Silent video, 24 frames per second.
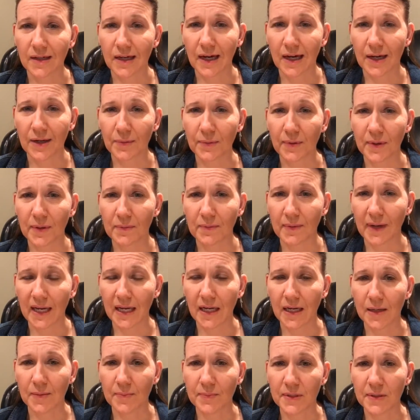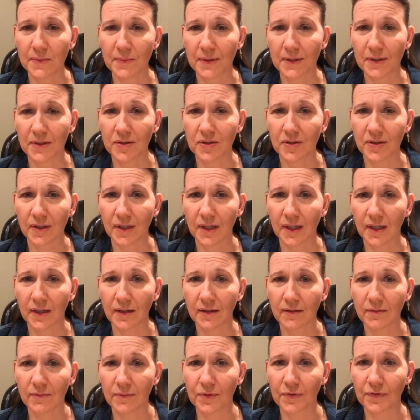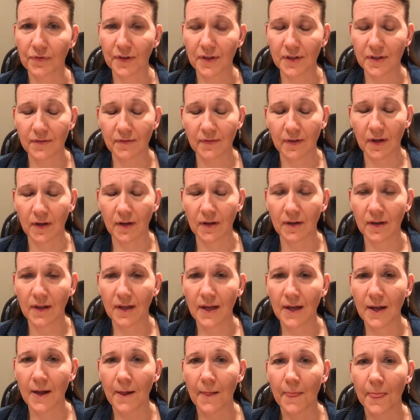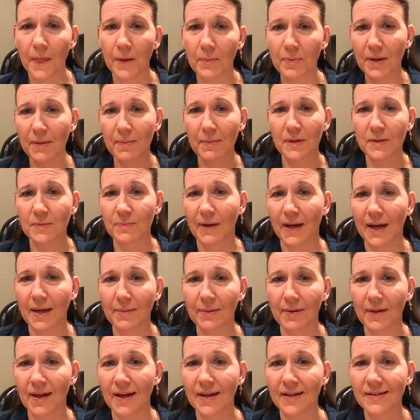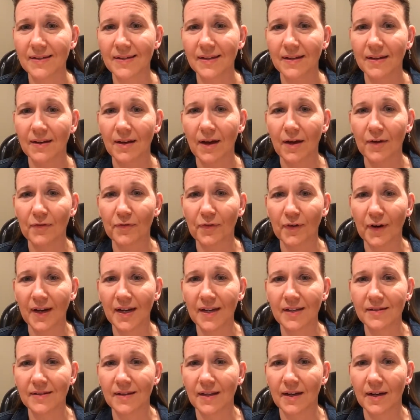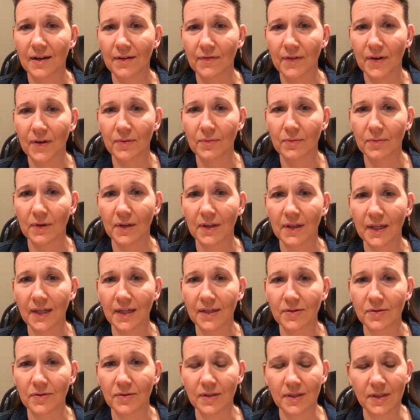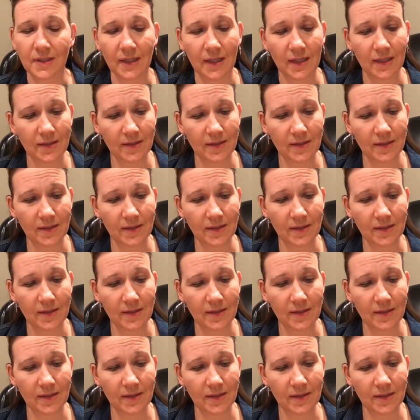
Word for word: How do we wake up spiritually? Well, first of all, The People's Bible has a phrase that I found really interesting.